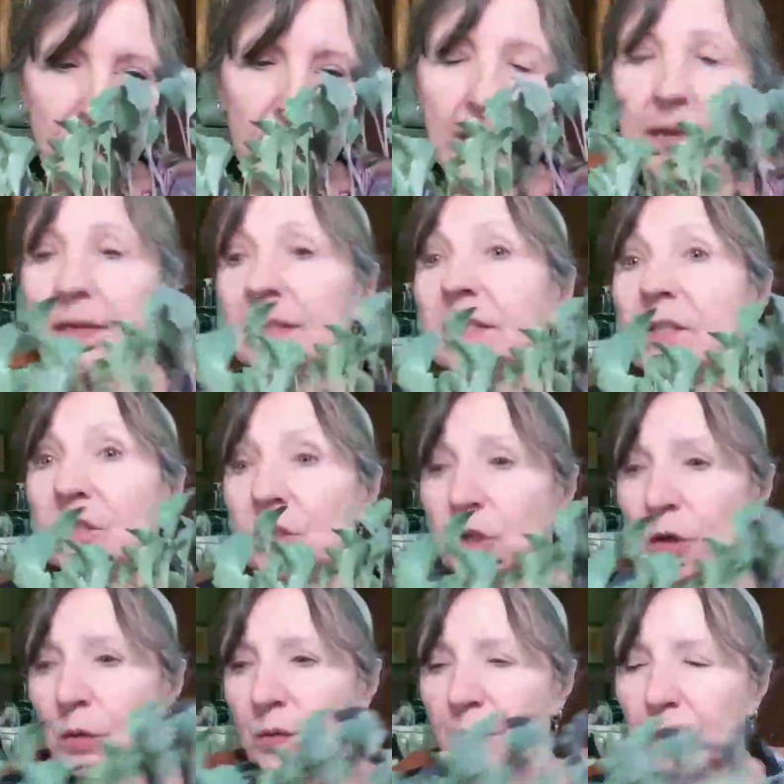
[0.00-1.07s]
That needs to
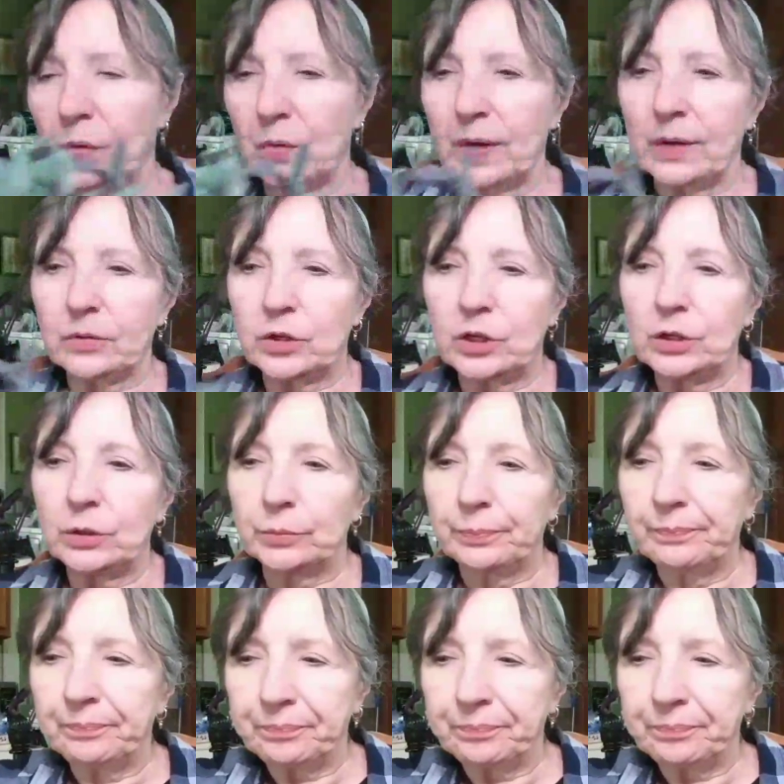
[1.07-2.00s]
go in the ground too.